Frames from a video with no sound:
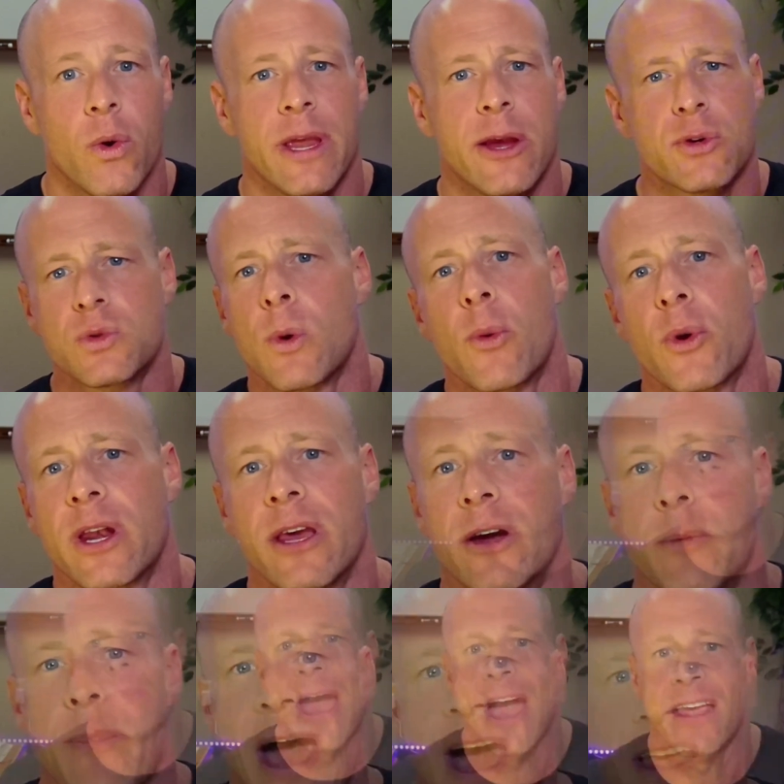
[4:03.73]
here's what we're going to
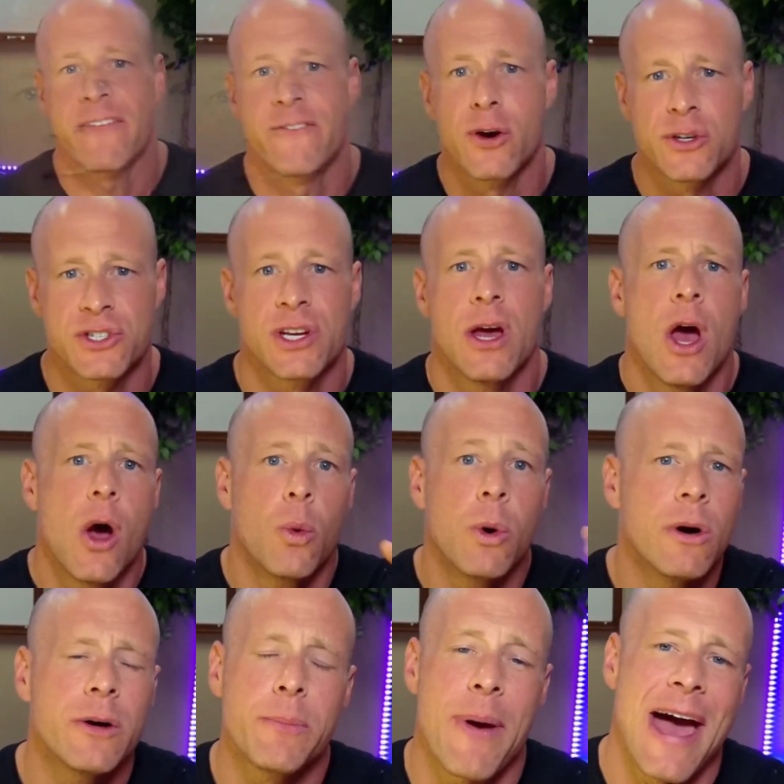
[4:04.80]
unpack. First,
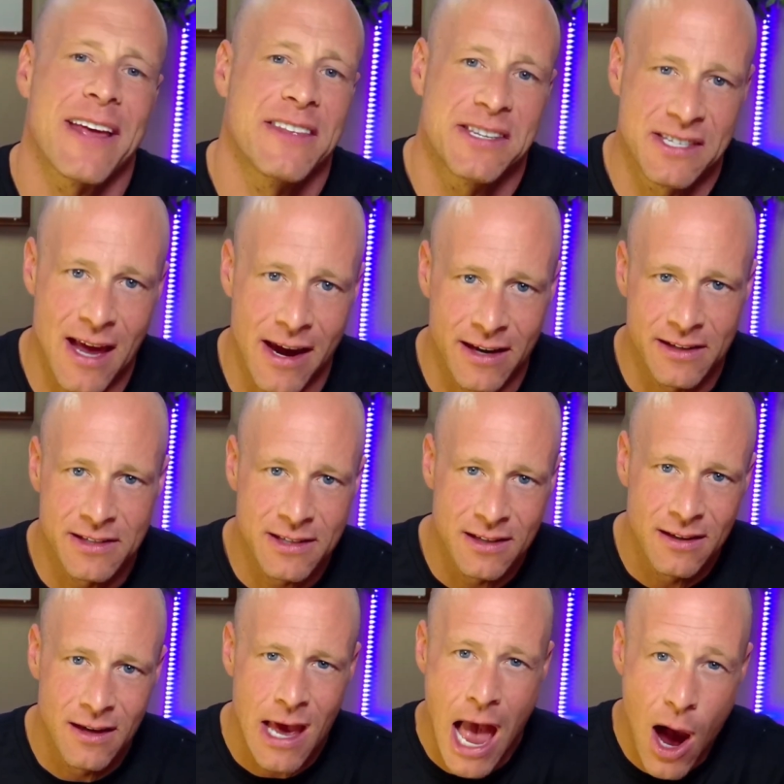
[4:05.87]
we'll unpack the science,
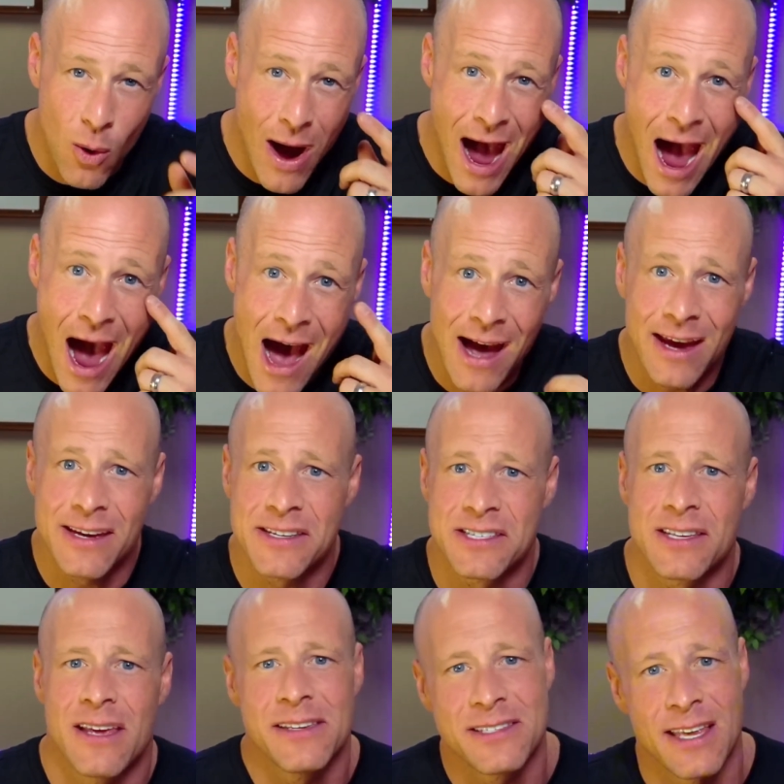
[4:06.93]
how eyes
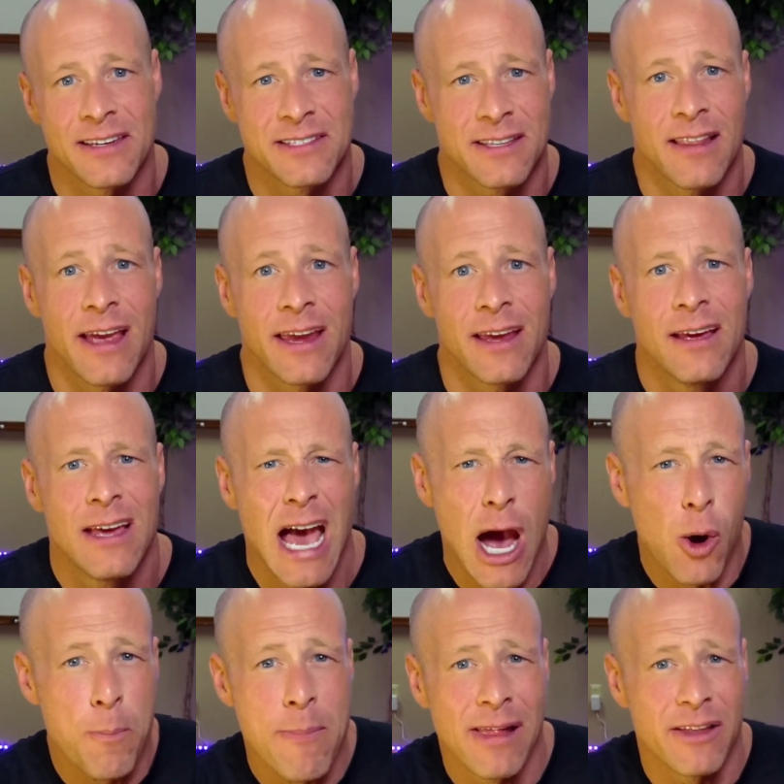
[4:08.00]
sense light, how
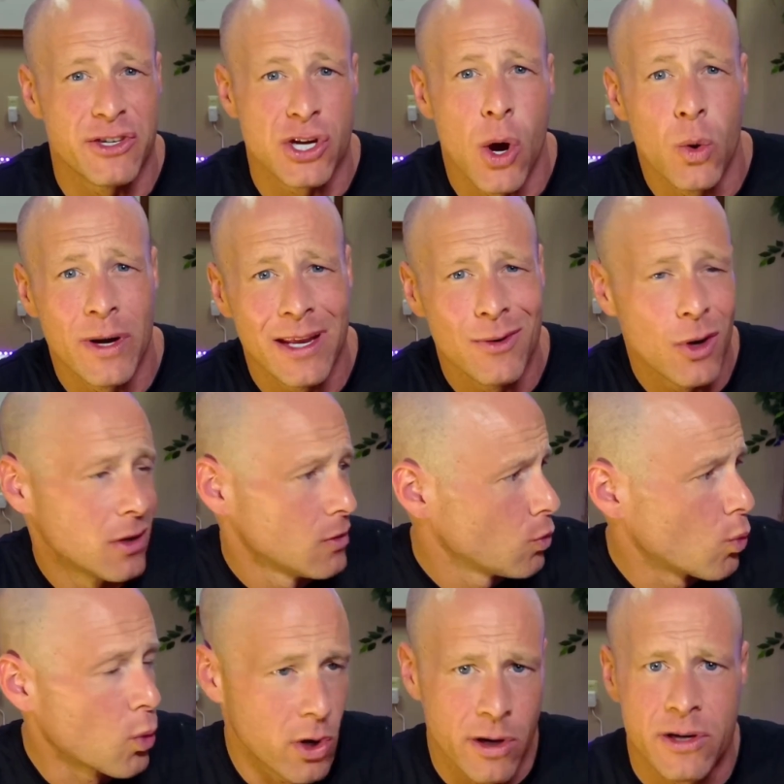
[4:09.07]
melatonin
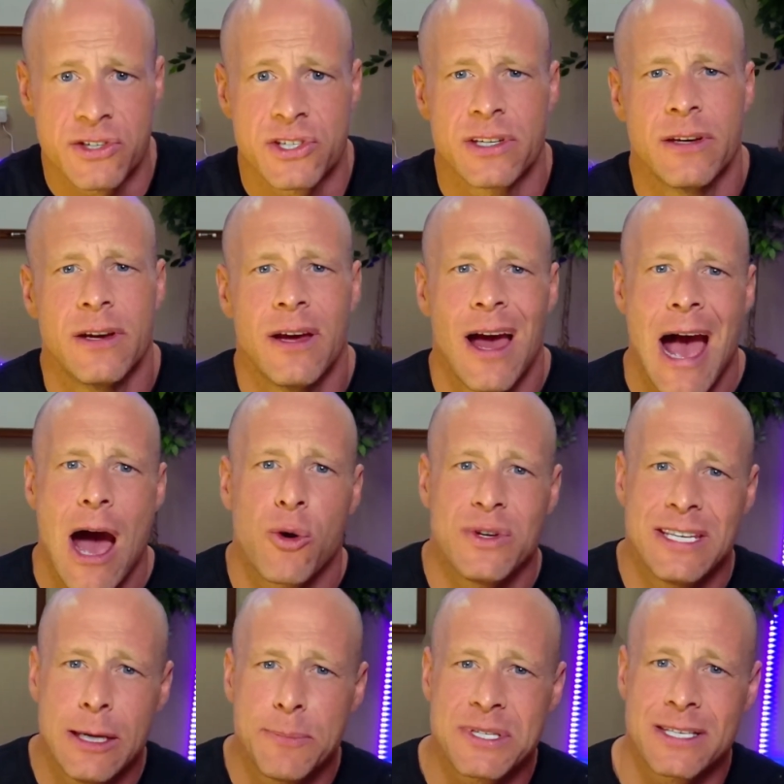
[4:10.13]
works, how
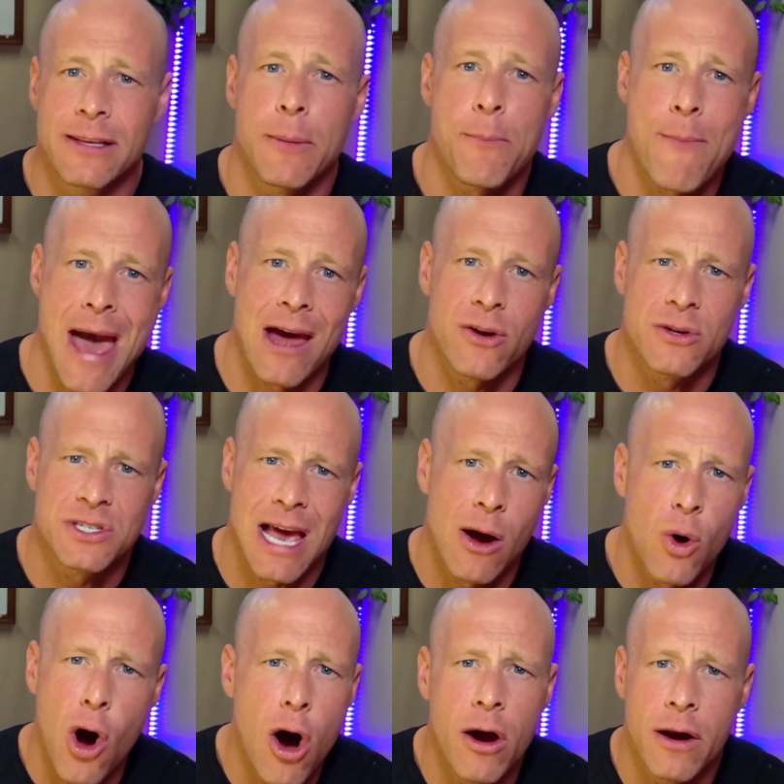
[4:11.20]
deep sleep matters, how
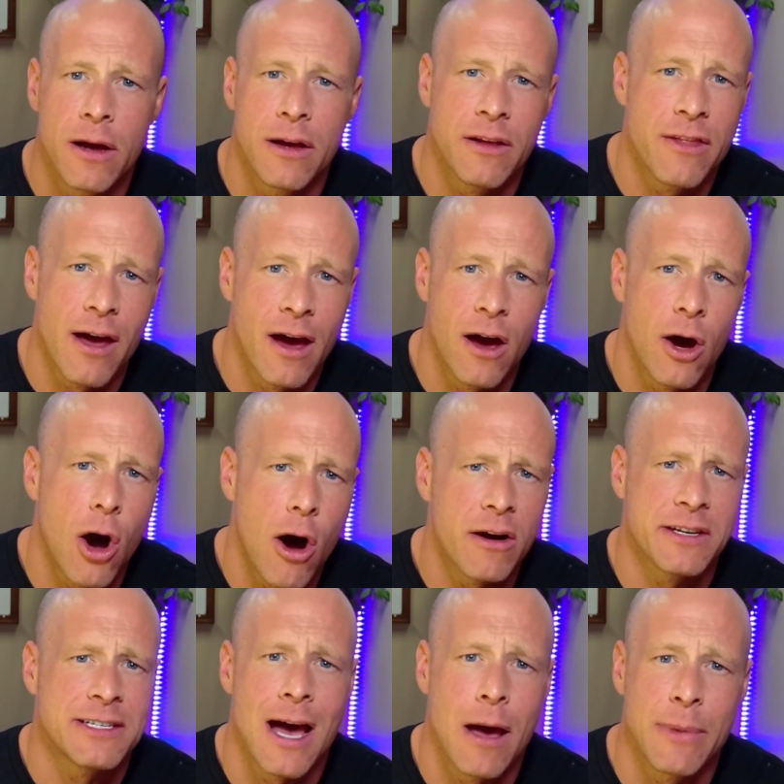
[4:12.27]
the
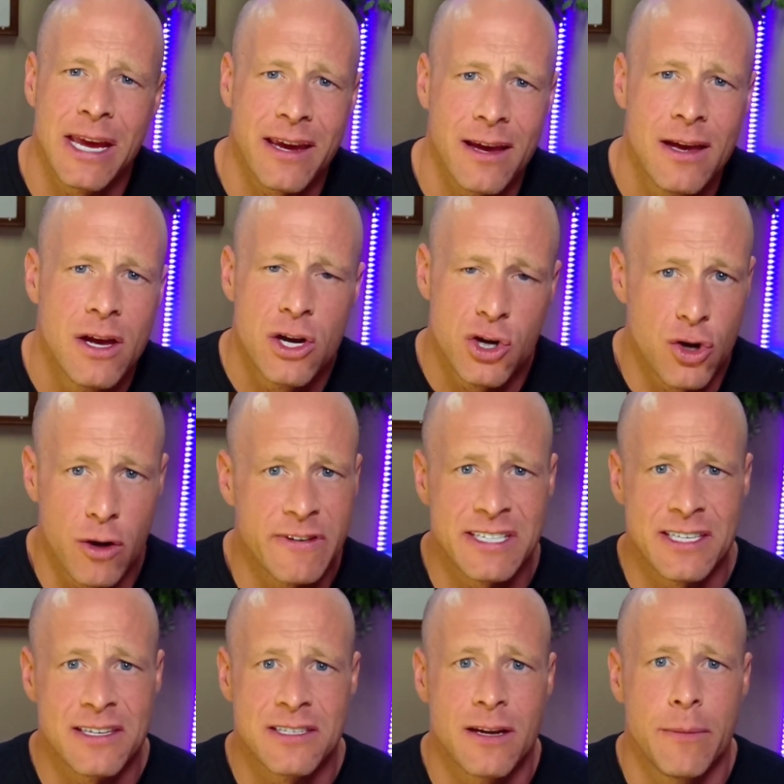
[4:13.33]
autonomic nervous
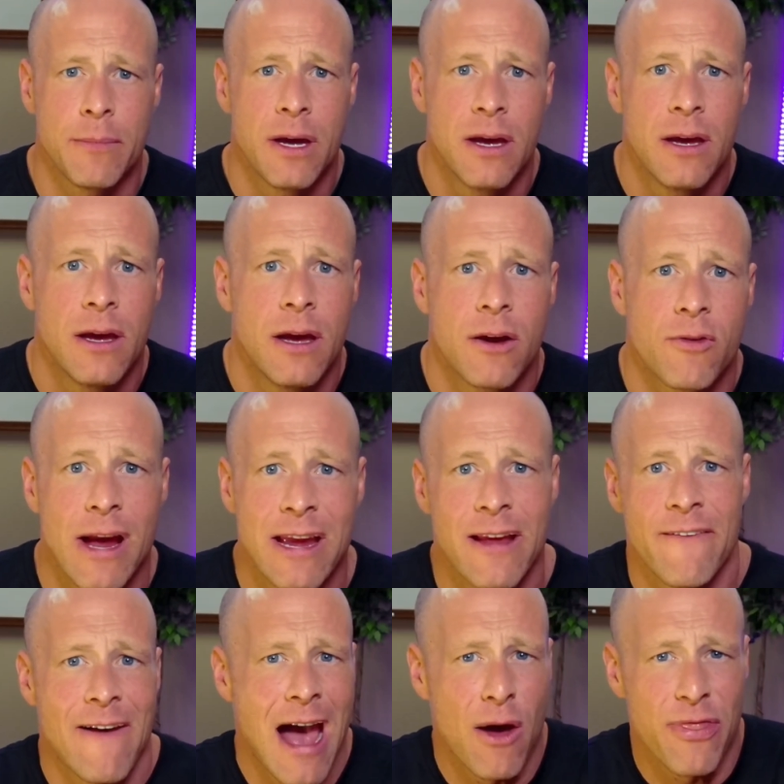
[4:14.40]
system, right,
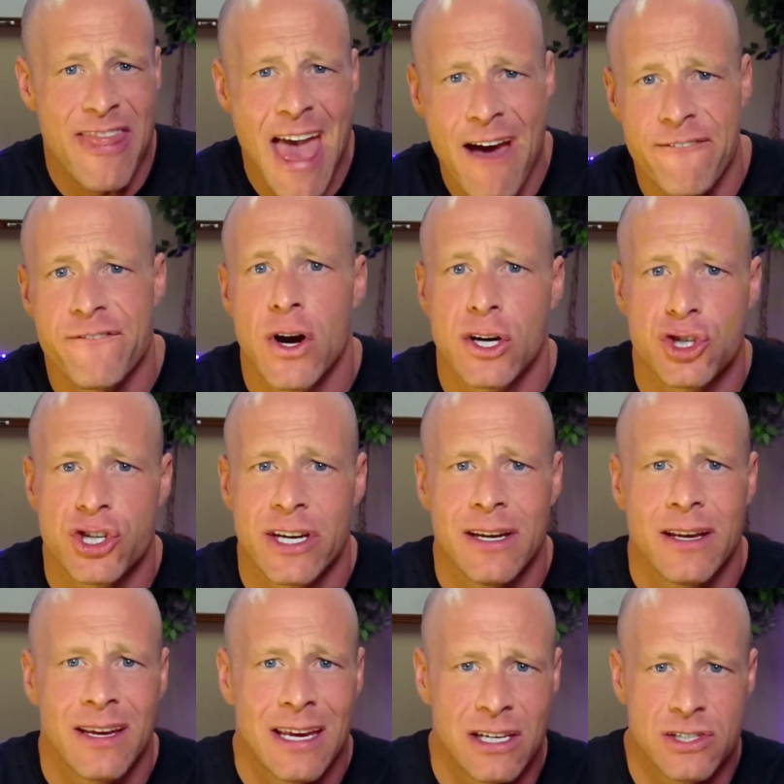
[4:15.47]
how that
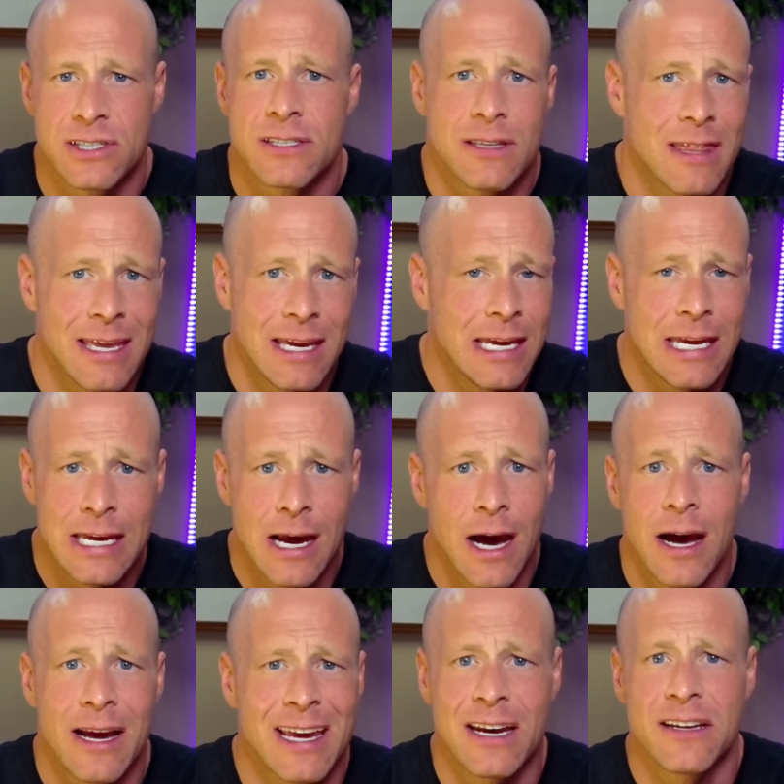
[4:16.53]
function get
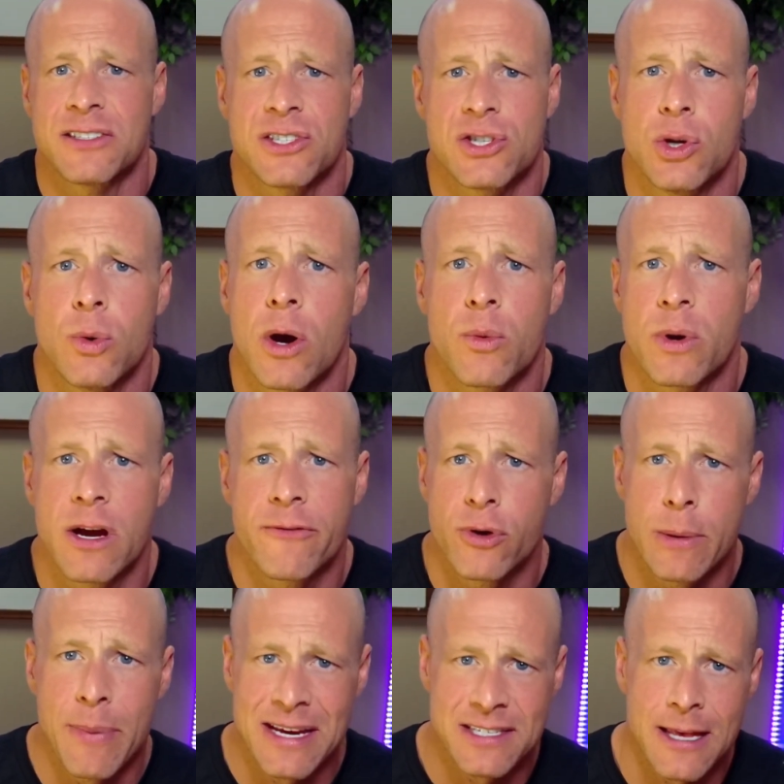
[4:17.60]
us to our recovery
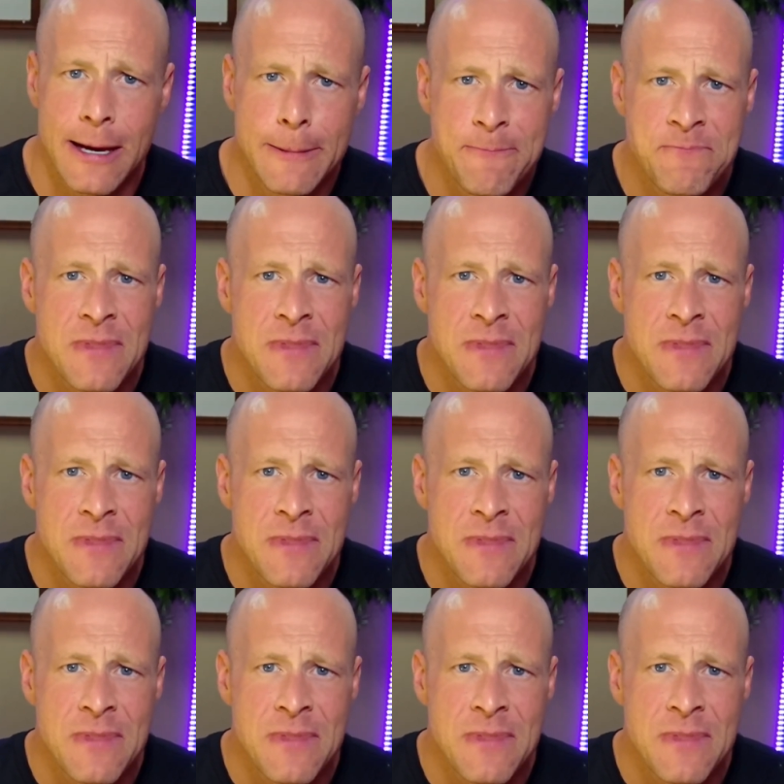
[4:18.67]
baseline.